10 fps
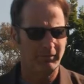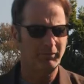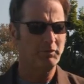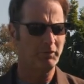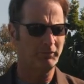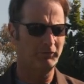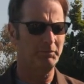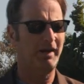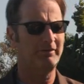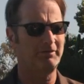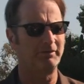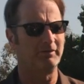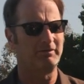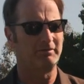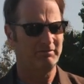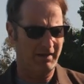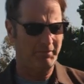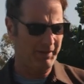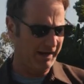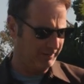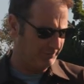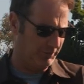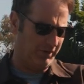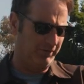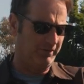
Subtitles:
from Universal Box Service. I have a package for